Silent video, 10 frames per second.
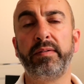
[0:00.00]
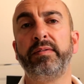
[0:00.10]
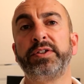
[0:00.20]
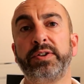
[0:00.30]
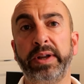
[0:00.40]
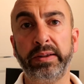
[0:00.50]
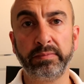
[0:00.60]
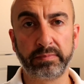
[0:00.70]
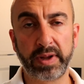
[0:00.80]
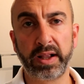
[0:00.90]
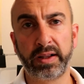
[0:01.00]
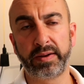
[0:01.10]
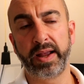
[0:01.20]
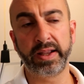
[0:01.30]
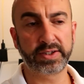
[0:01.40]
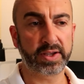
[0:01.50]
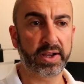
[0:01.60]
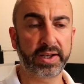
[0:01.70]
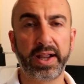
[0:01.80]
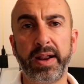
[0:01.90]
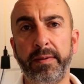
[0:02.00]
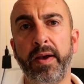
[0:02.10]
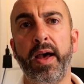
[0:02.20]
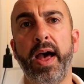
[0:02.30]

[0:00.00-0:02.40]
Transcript: screen inside there.